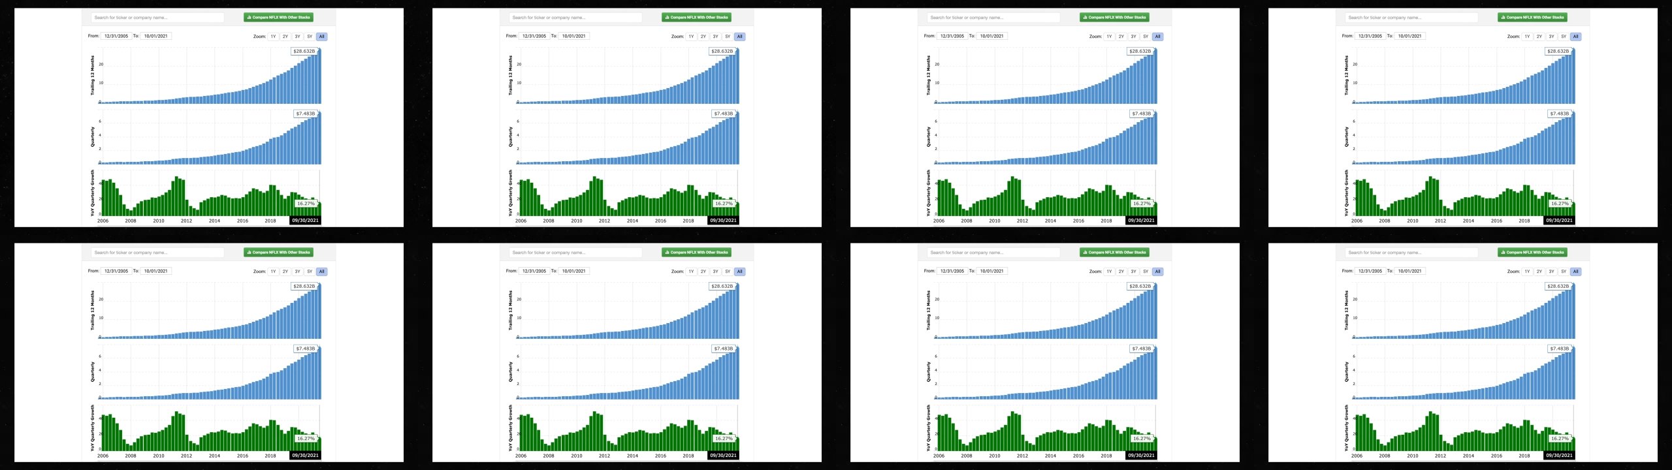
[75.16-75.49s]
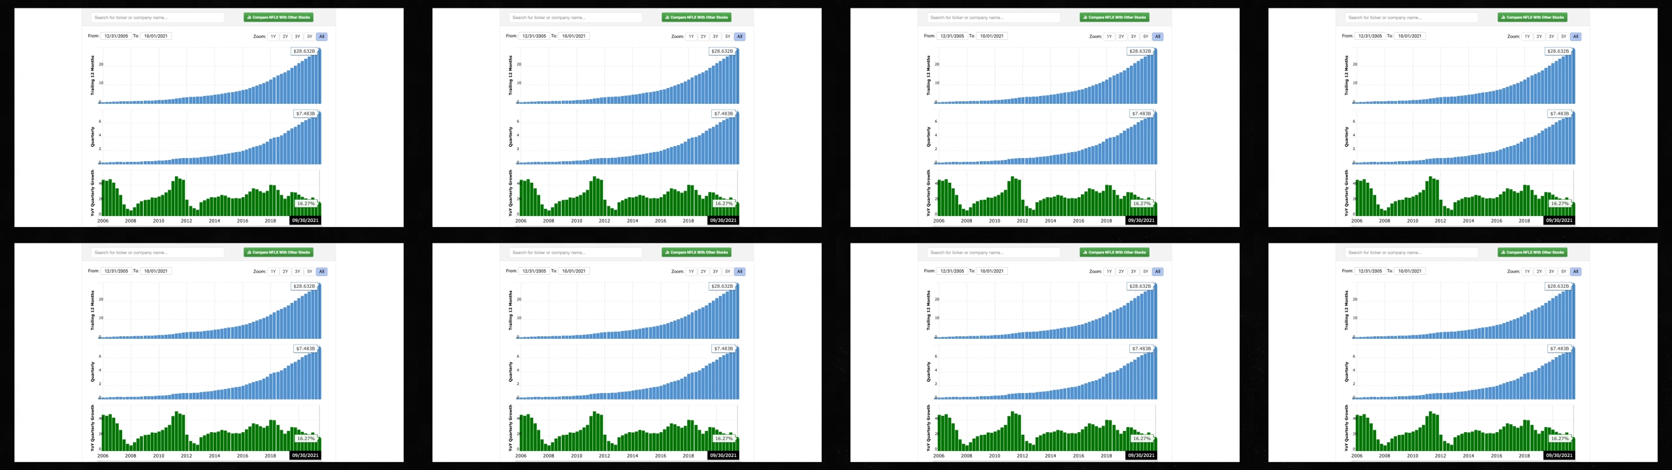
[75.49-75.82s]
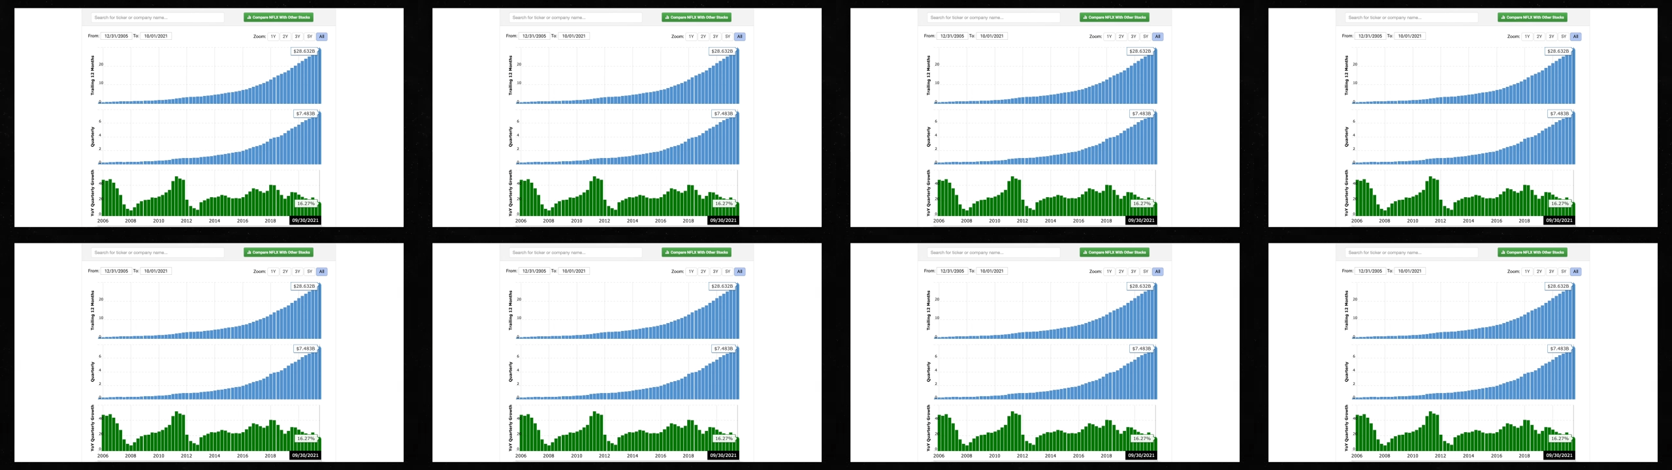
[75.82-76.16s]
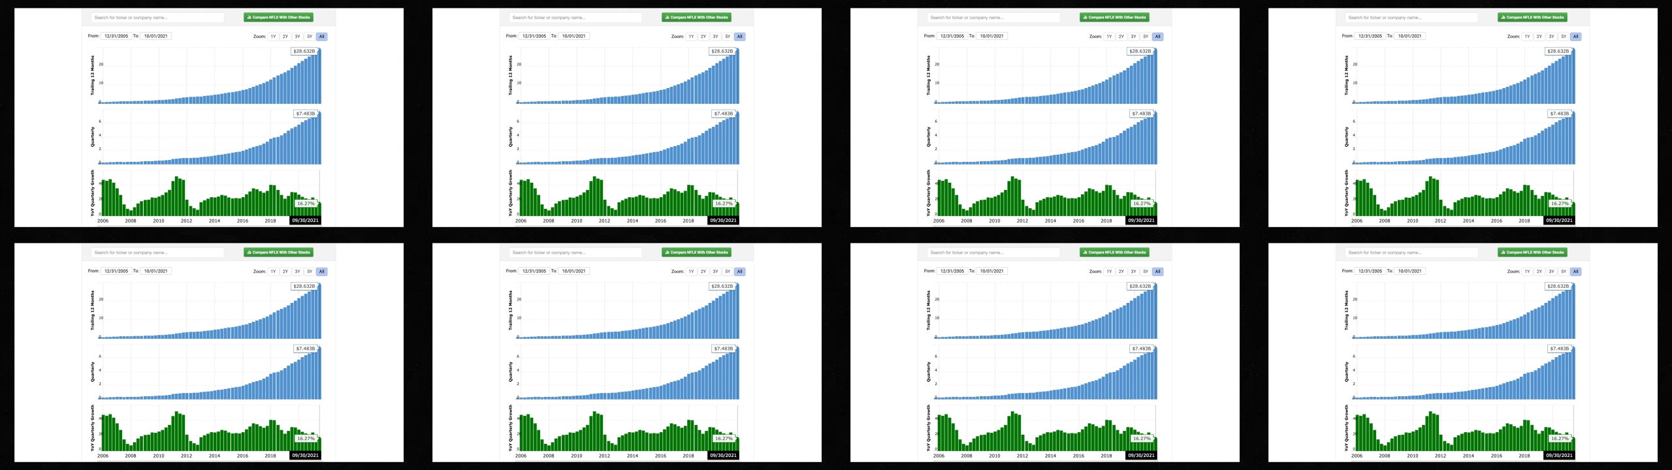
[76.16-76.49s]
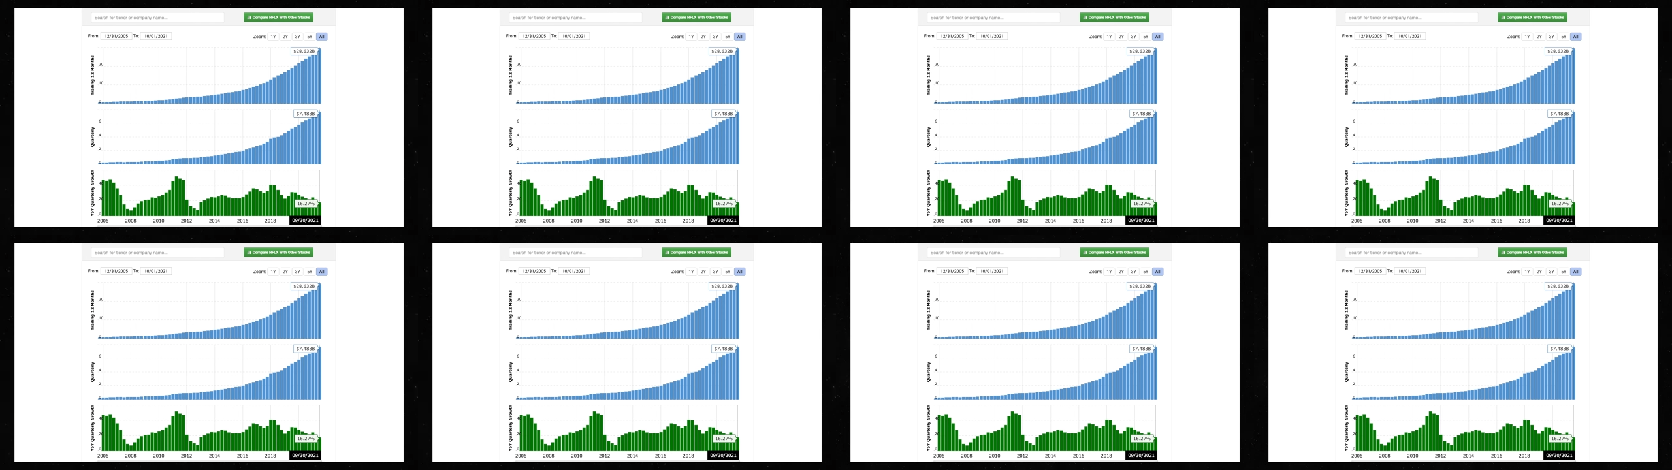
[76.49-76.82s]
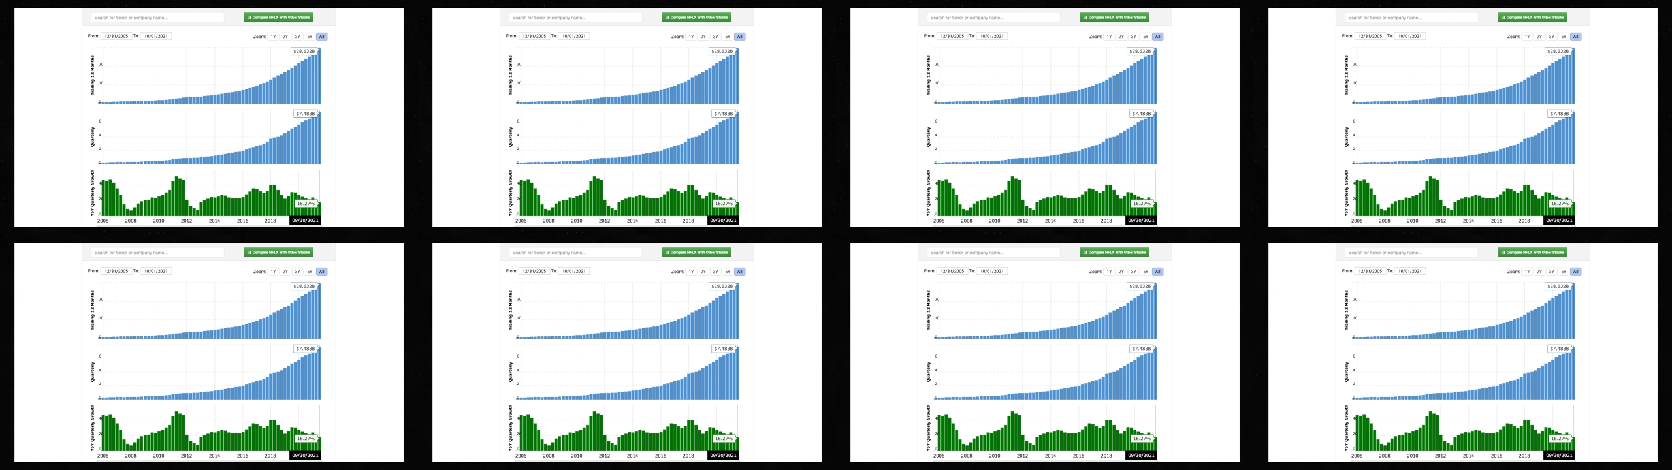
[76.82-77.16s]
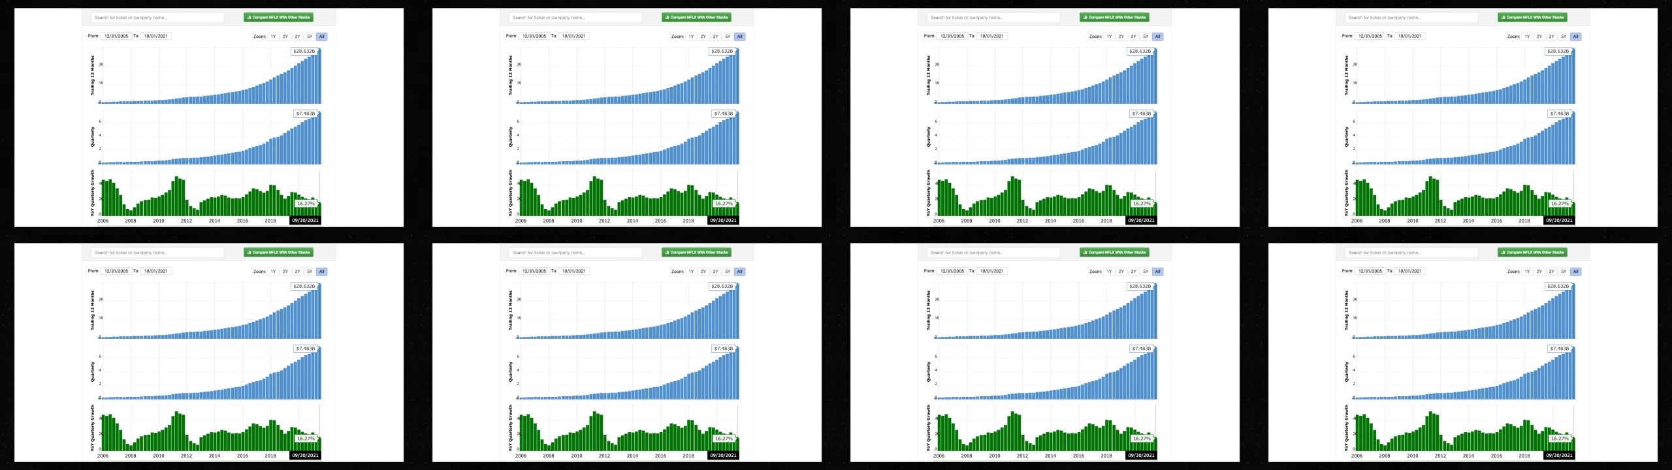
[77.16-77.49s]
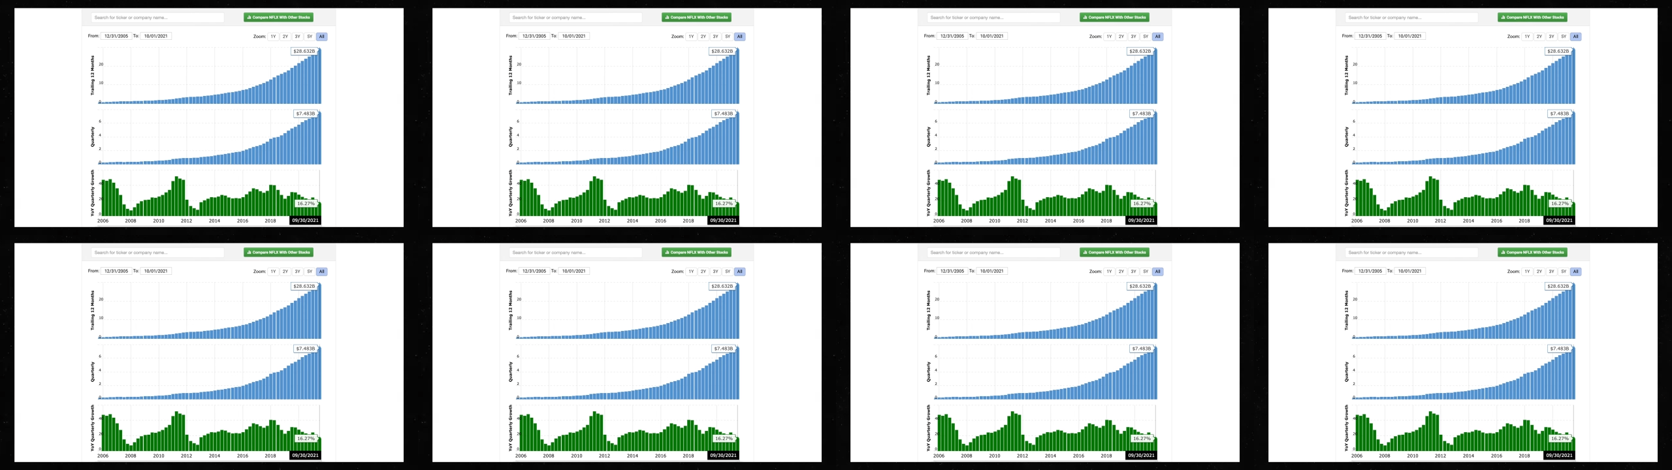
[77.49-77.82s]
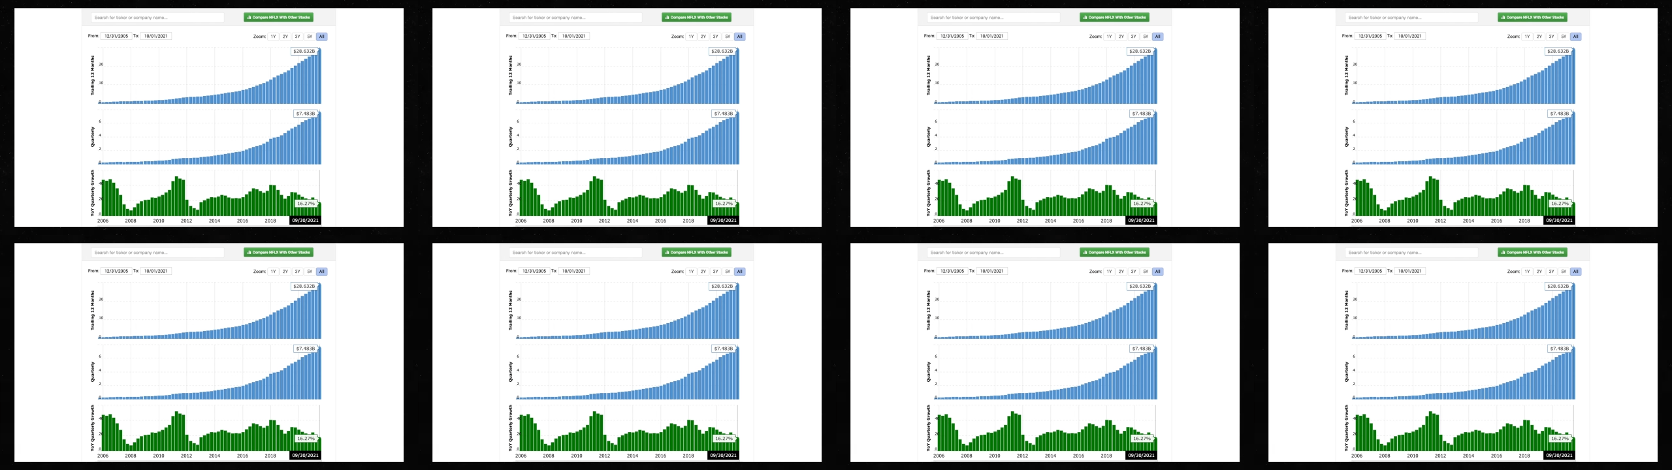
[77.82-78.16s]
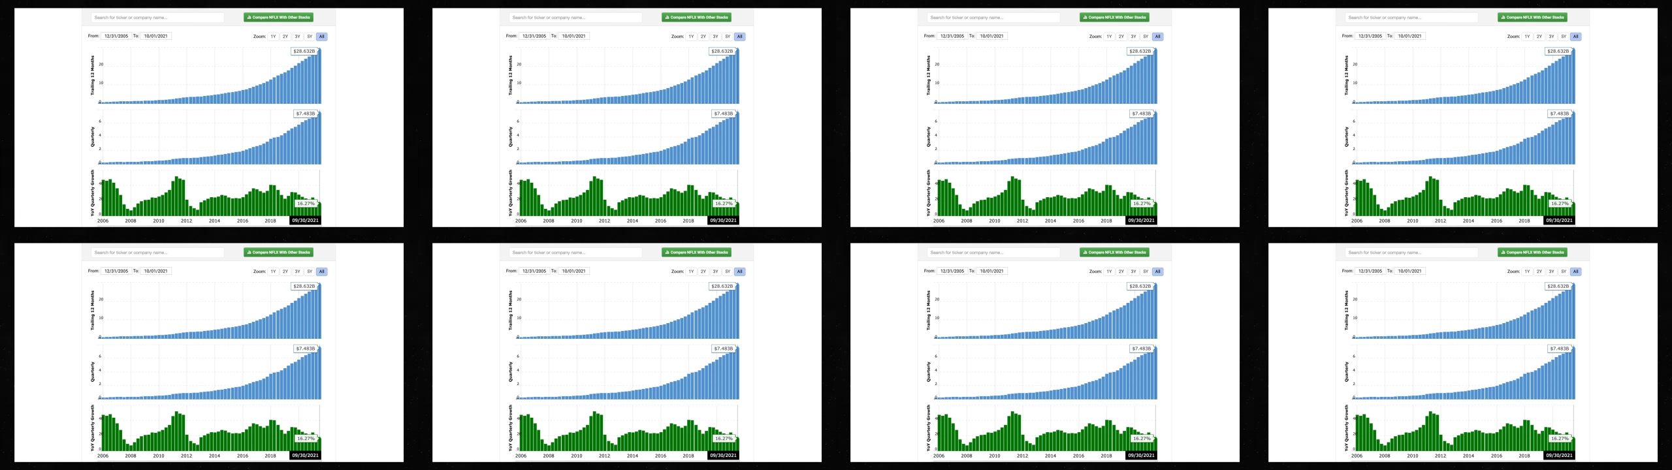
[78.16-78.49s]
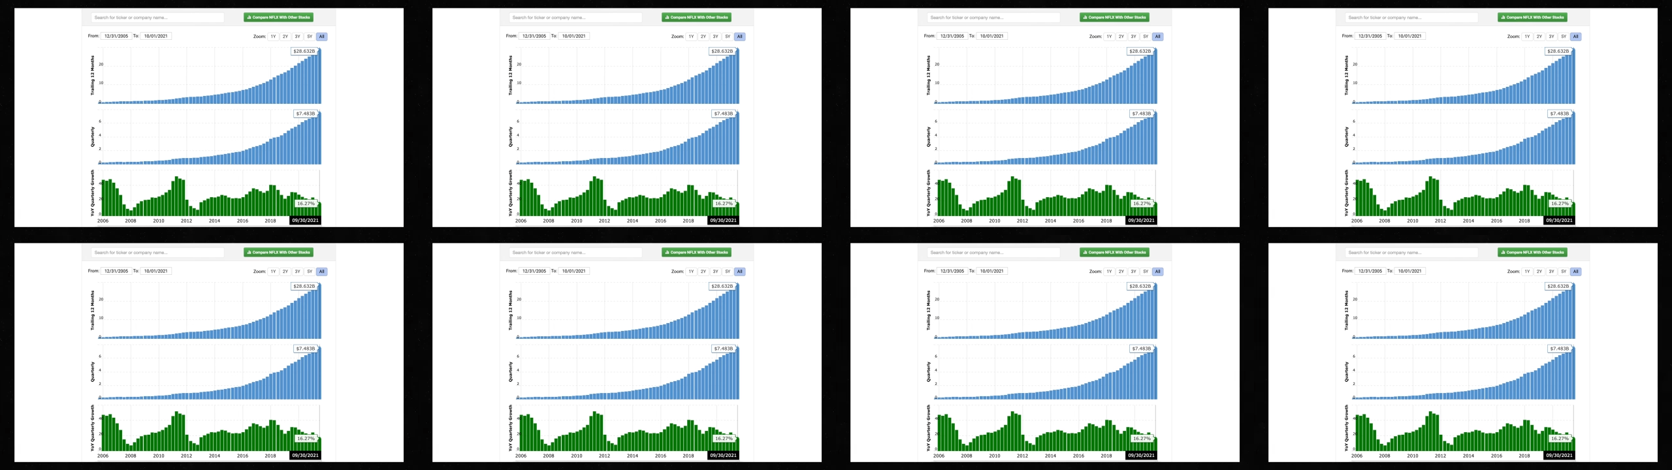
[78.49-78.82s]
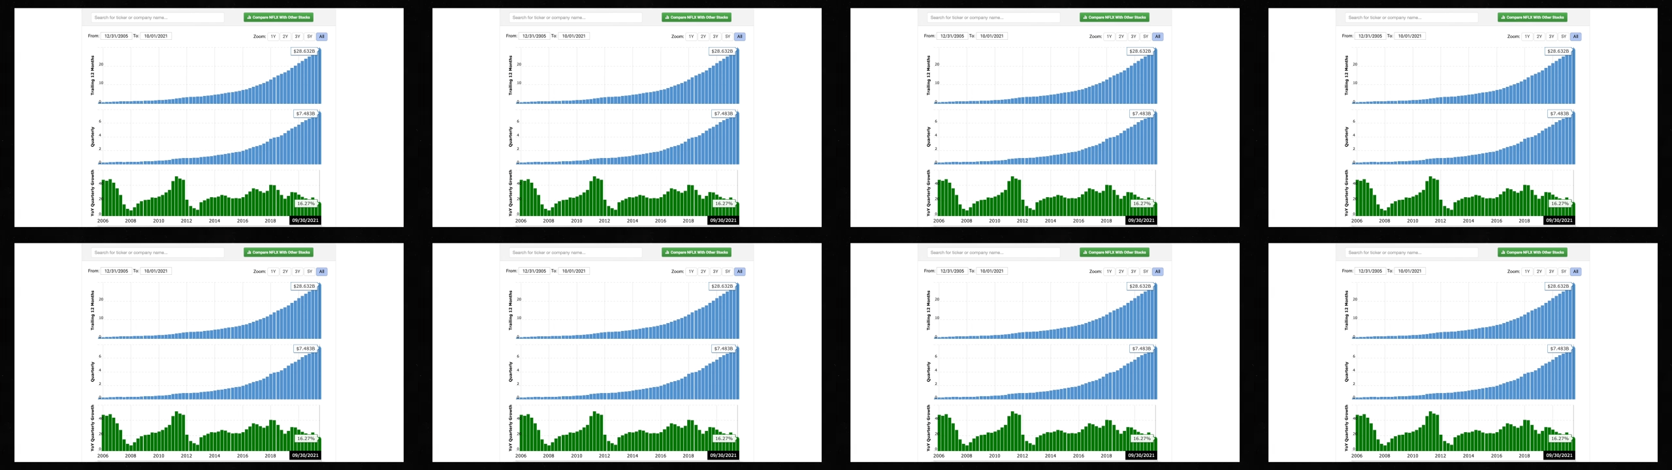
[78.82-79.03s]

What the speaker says: No face is visible, so there are no lips to read.